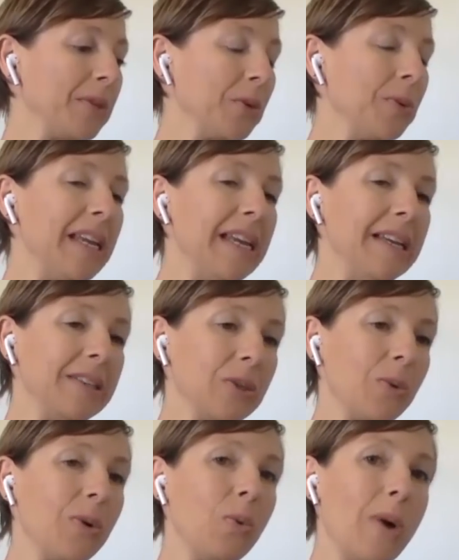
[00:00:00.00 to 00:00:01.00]
to an end
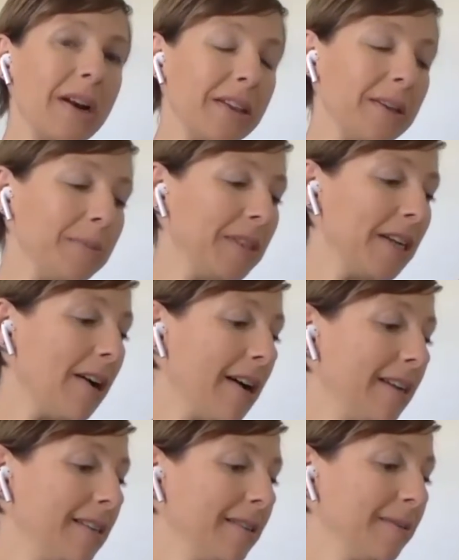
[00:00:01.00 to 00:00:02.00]
when one of them
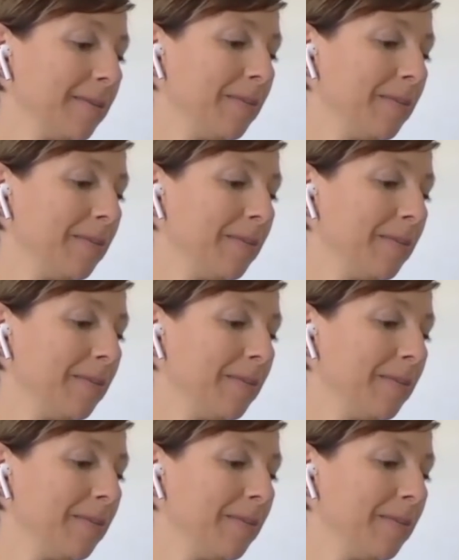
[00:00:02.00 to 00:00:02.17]
died.